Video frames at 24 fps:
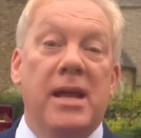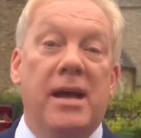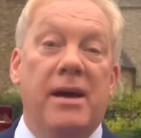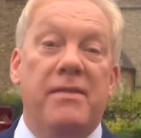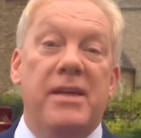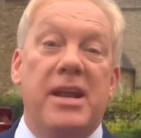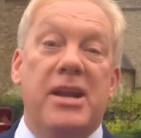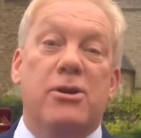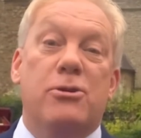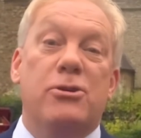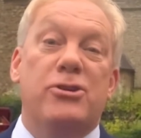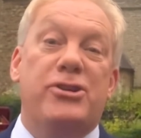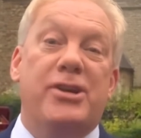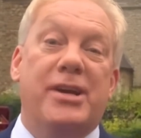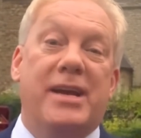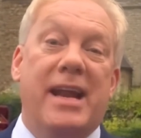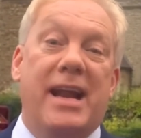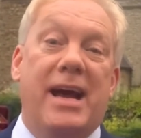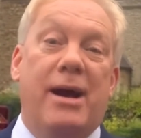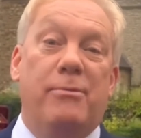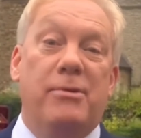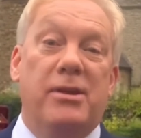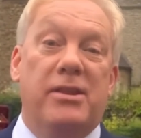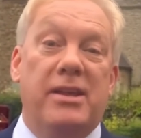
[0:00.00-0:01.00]
And then, of course, you
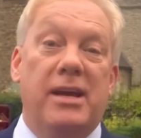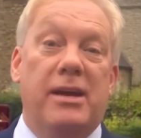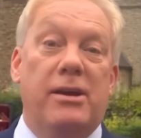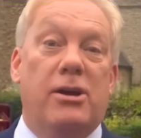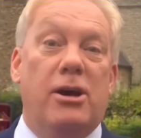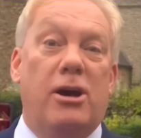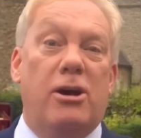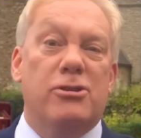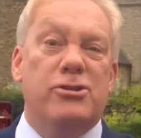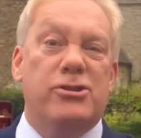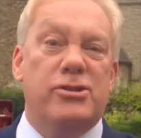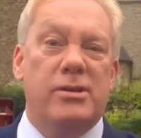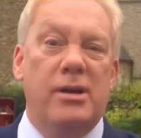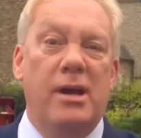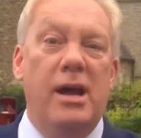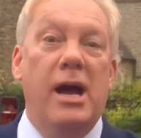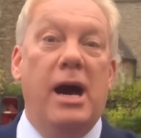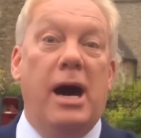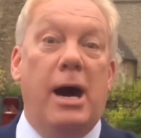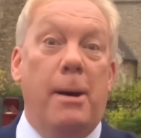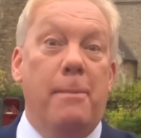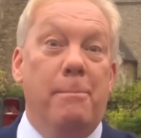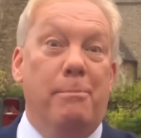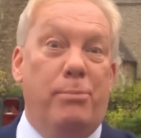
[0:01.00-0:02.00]
get out and you think, gosh,
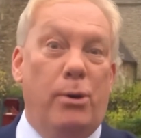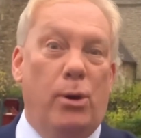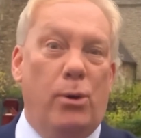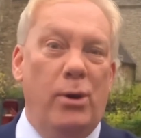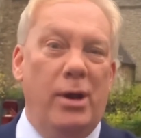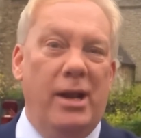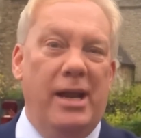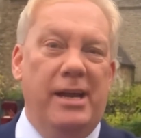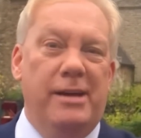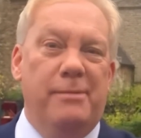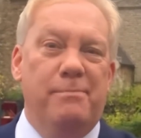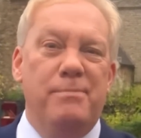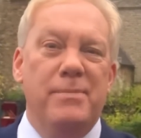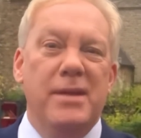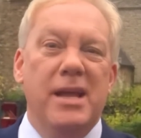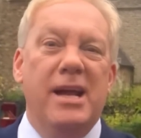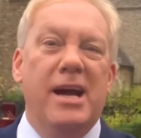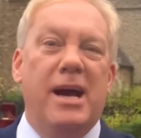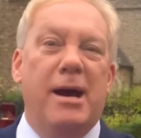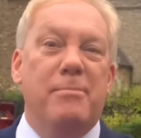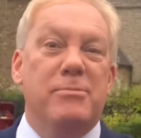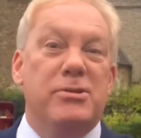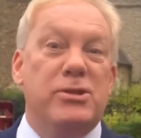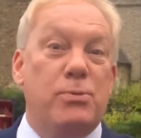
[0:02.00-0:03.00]
I'm boiling.
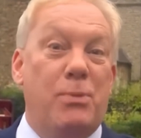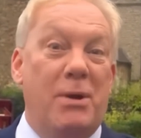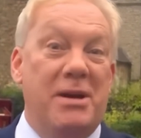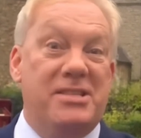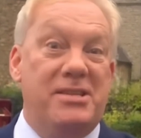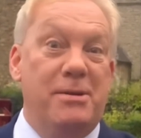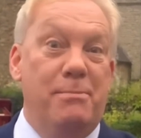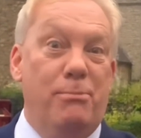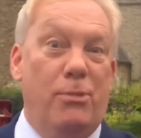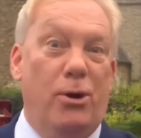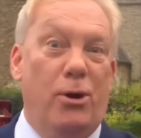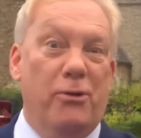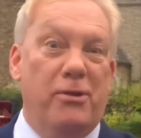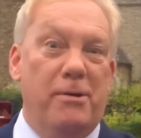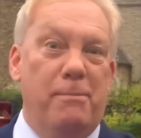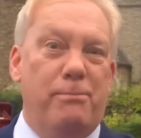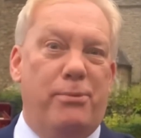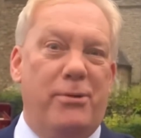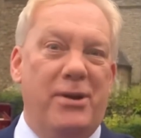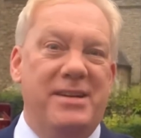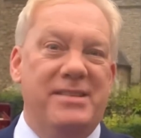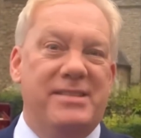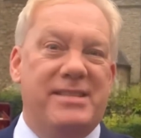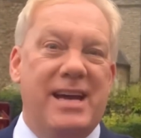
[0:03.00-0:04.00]
I'm sweating more
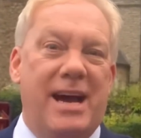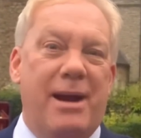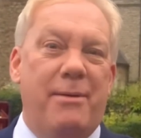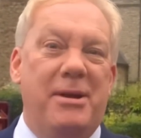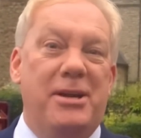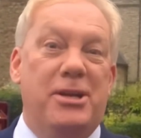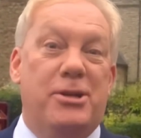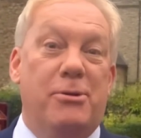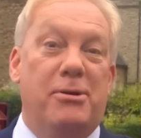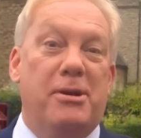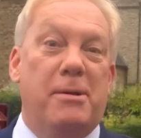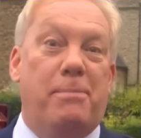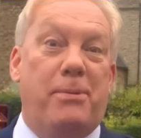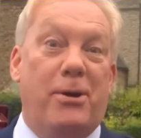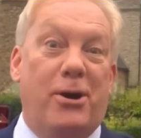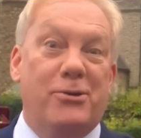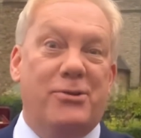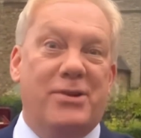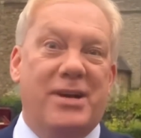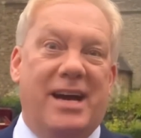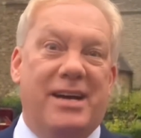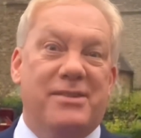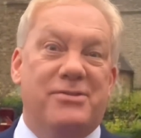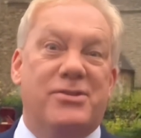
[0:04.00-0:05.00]
than Prince Harry doing a
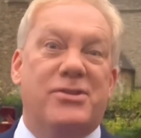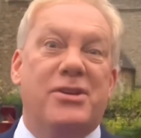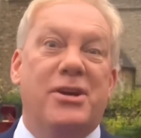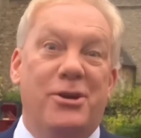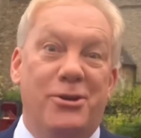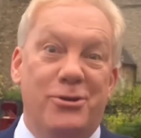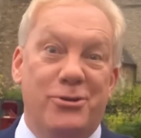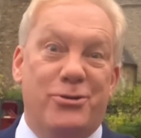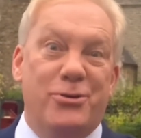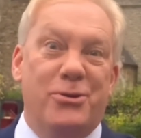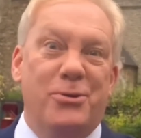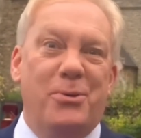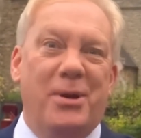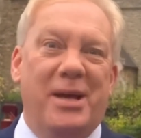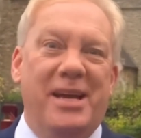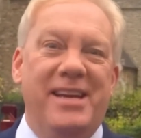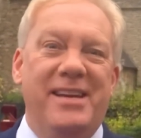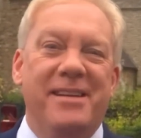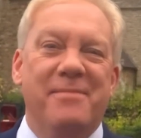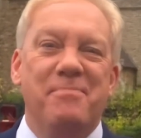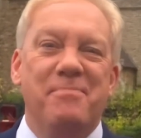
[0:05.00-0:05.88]
podcast, truly.